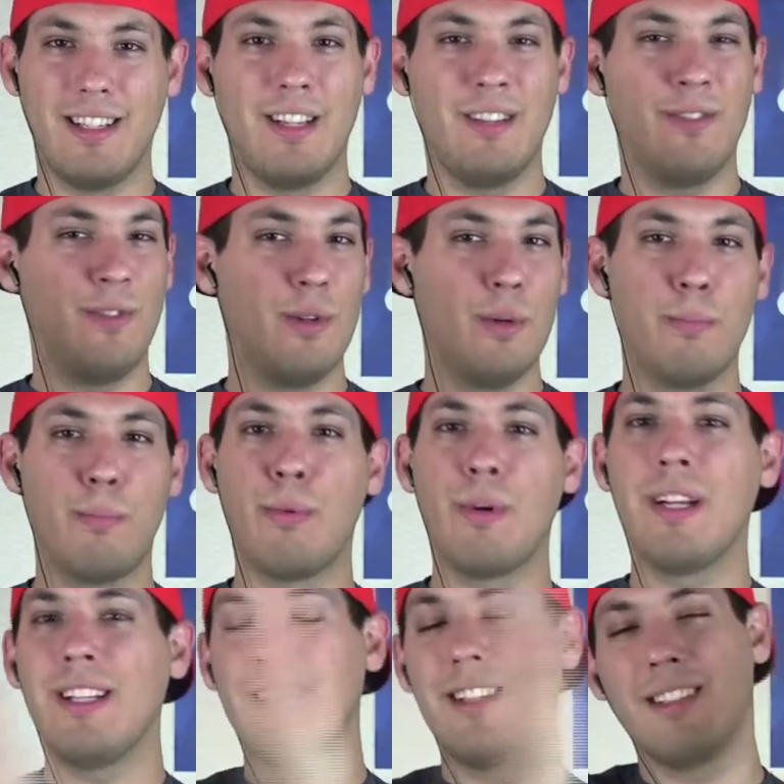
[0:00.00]
if you
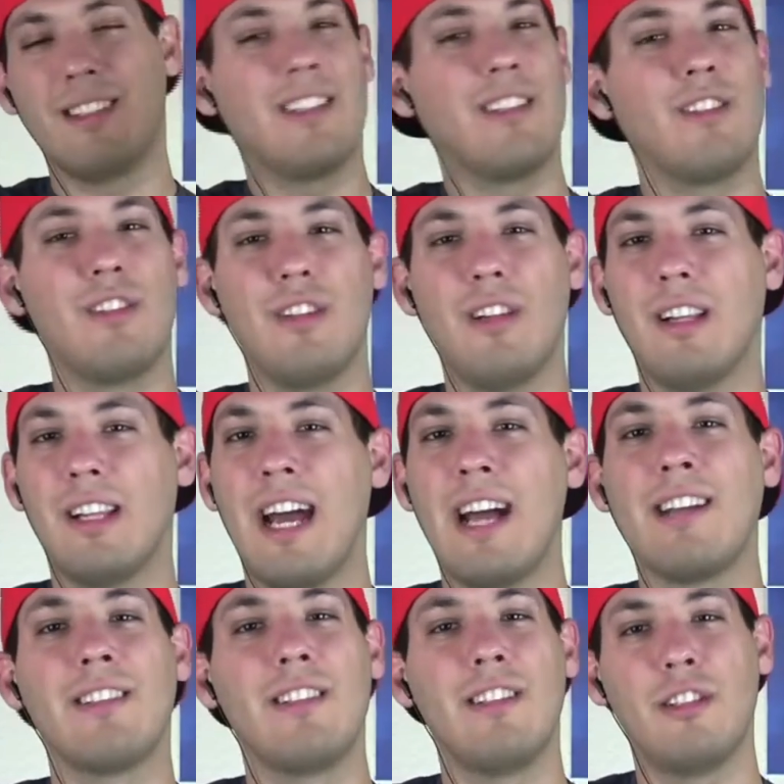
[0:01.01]
bring this into
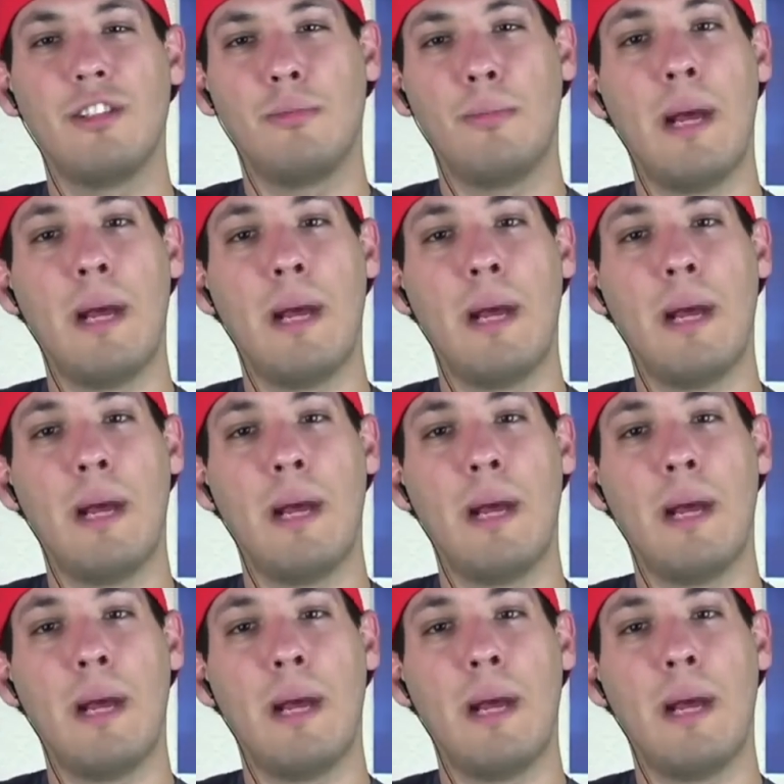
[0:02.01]
last year's